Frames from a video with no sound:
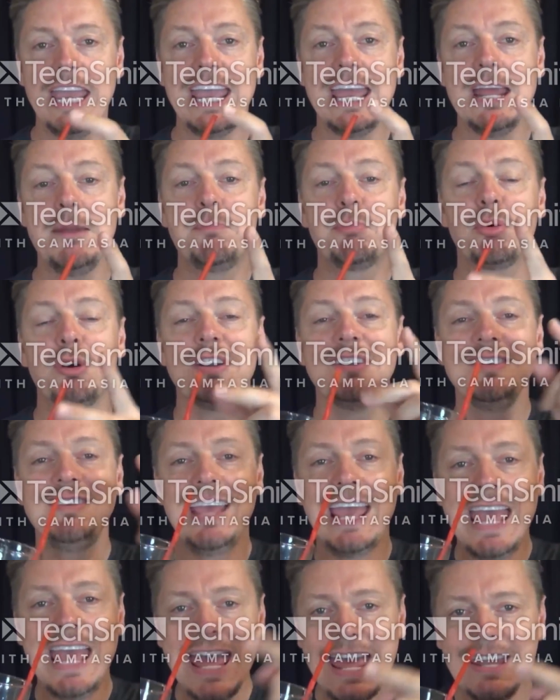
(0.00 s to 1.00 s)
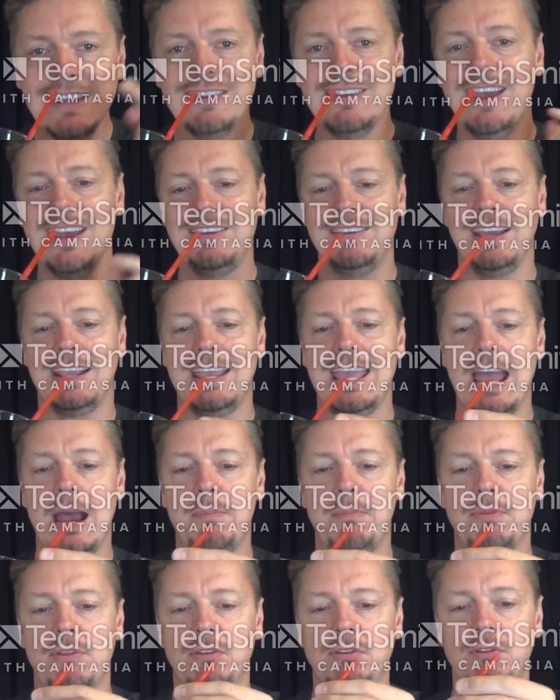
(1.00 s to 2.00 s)
And pretend to
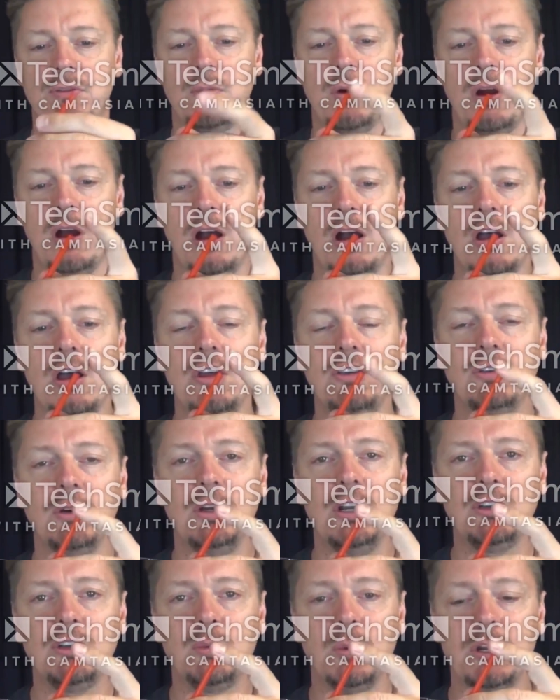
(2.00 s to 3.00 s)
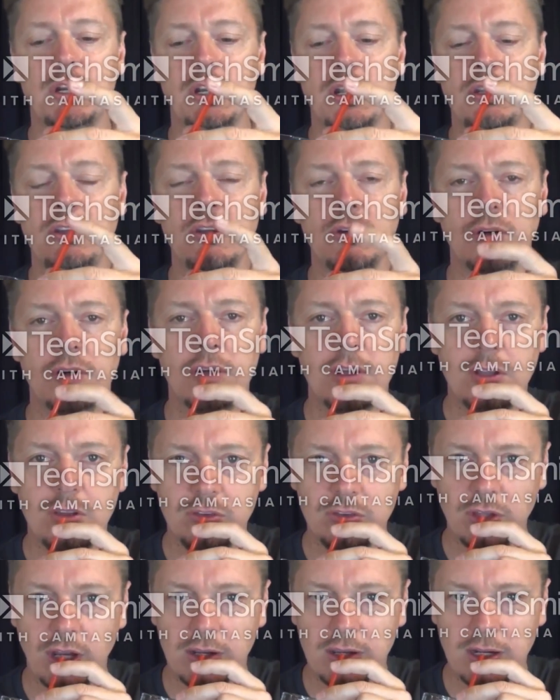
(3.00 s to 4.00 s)
cap the straw. So here's what you're gonna do.
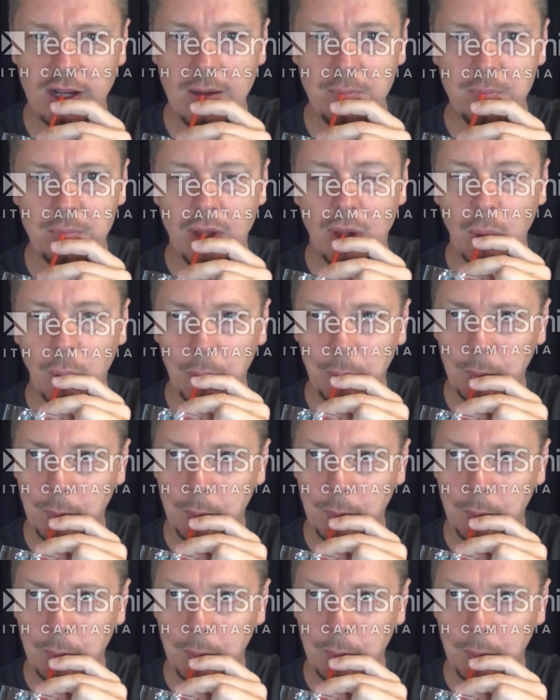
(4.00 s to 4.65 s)
Suck it up.